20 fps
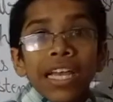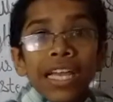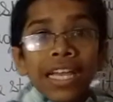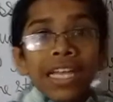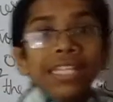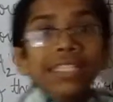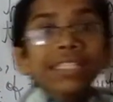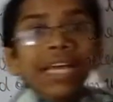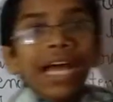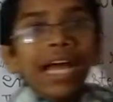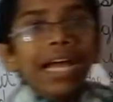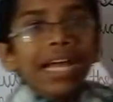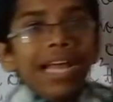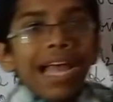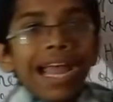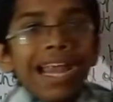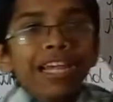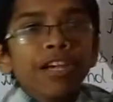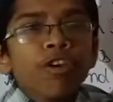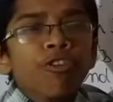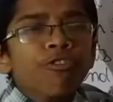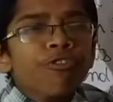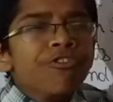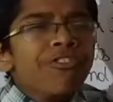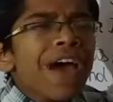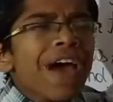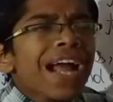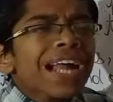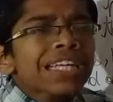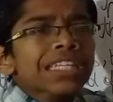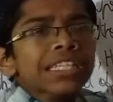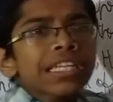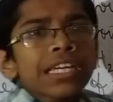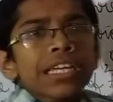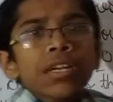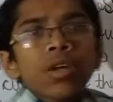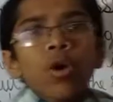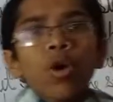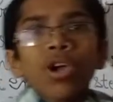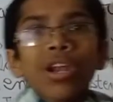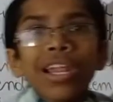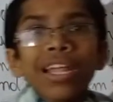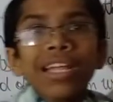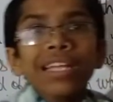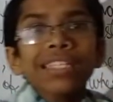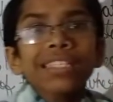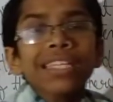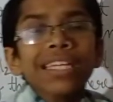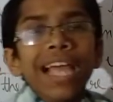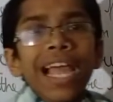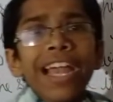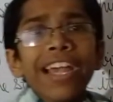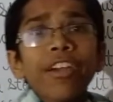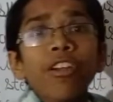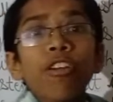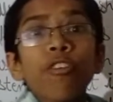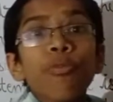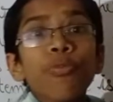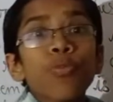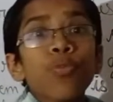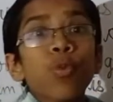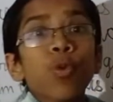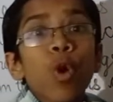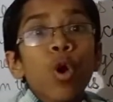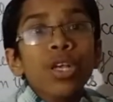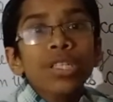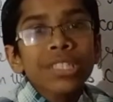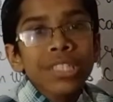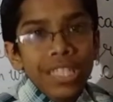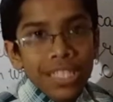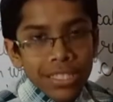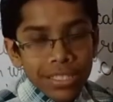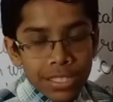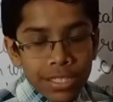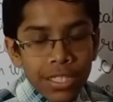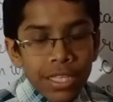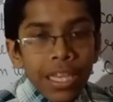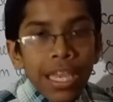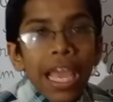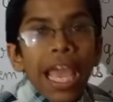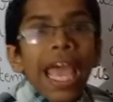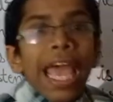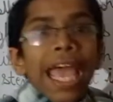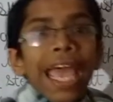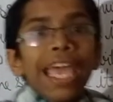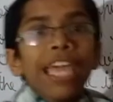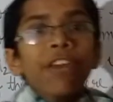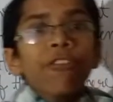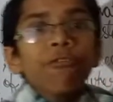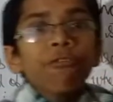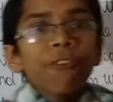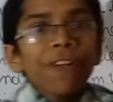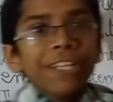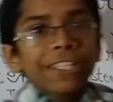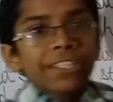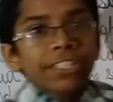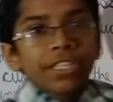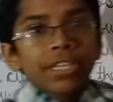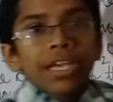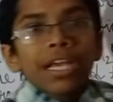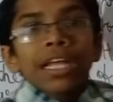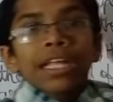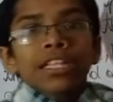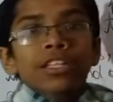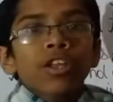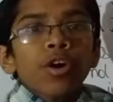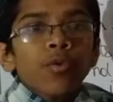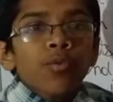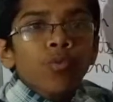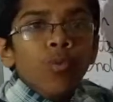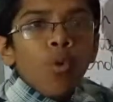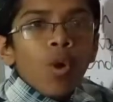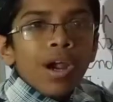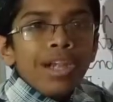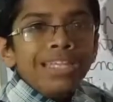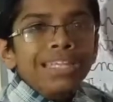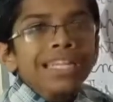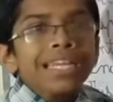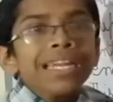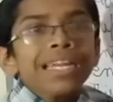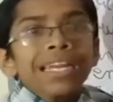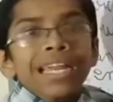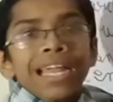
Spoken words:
is a kind of factor or is a kind of process in which the water